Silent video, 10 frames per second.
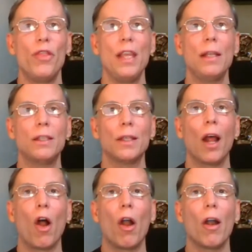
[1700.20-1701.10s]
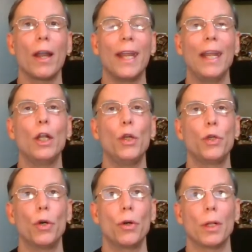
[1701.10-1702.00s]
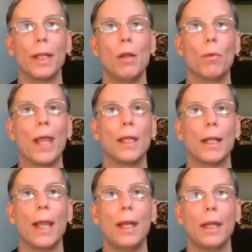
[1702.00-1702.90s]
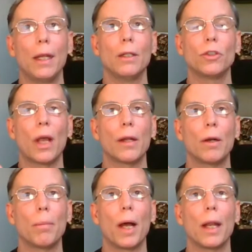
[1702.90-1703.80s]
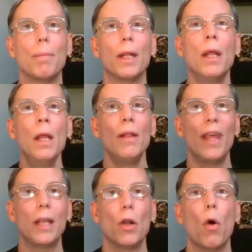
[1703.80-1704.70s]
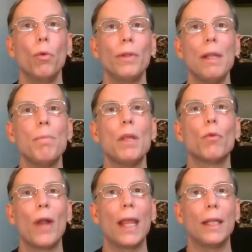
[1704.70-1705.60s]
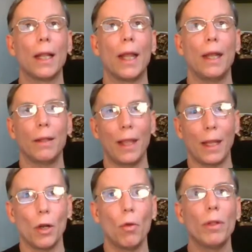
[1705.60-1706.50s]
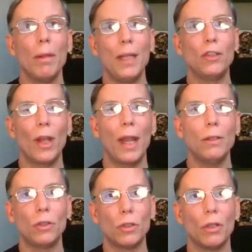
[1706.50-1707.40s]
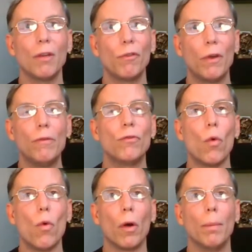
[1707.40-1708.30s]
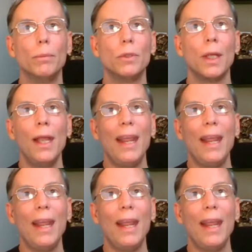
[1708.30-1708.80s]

These are internally regulated inside our body, but they can only be regulated, they can only be changed to different forms